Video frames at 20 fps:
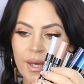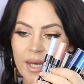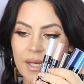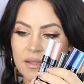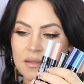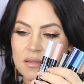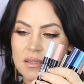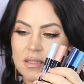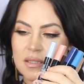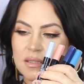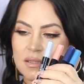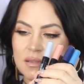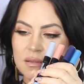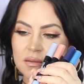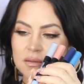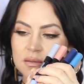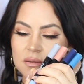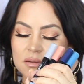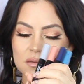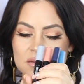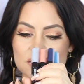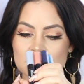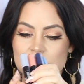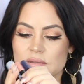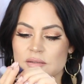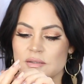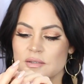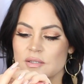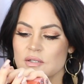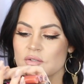paints,
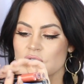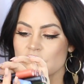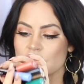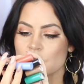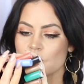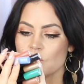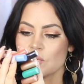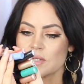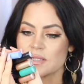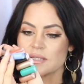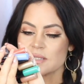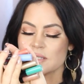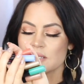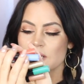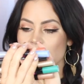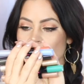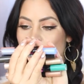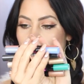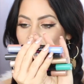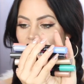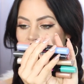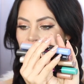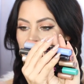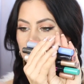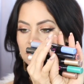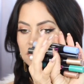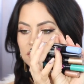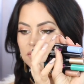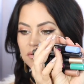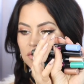these are the ones that I got.